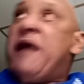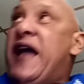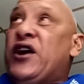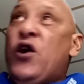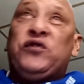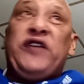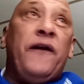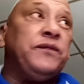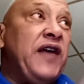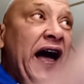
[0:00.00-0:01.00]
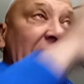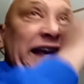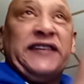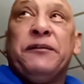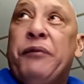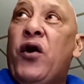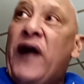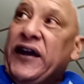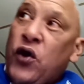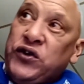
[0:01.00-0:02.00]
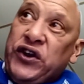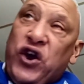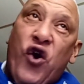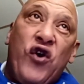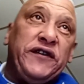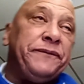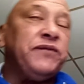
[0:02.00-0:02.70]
and goes out. I get the ball. I go to the corner.